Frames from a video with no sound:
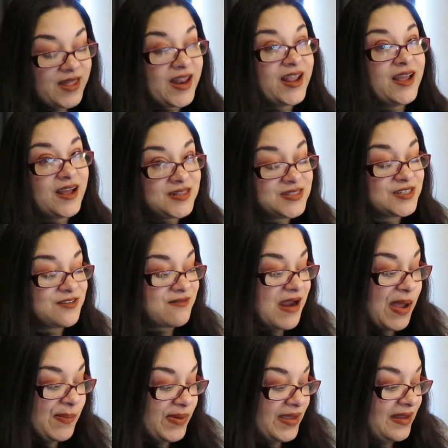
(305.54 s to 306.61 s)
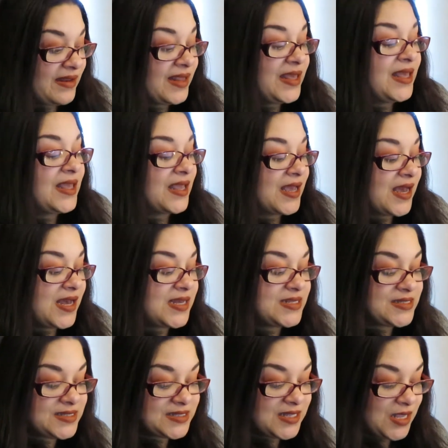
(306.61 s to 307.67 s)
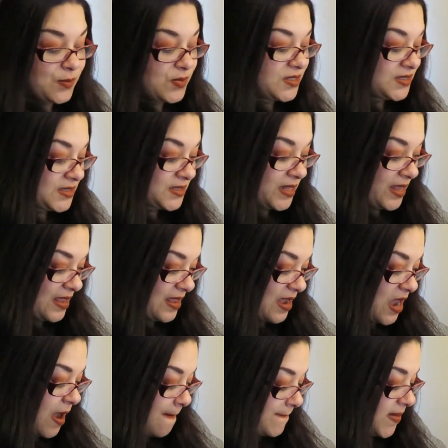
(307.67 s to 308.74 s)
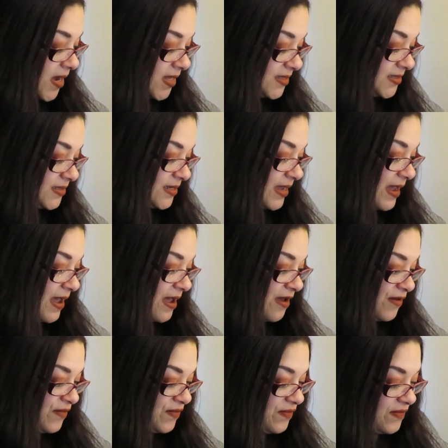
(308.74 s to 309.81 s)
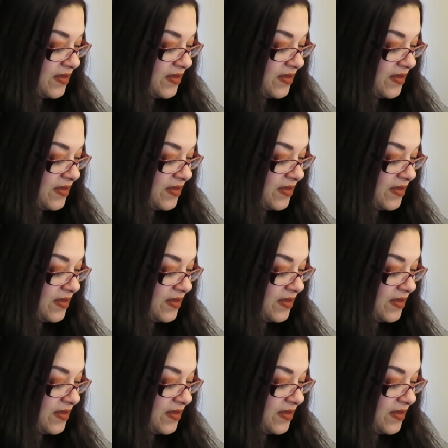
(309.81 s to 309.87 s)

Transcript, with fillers: that I got to grab it because it was like a must have.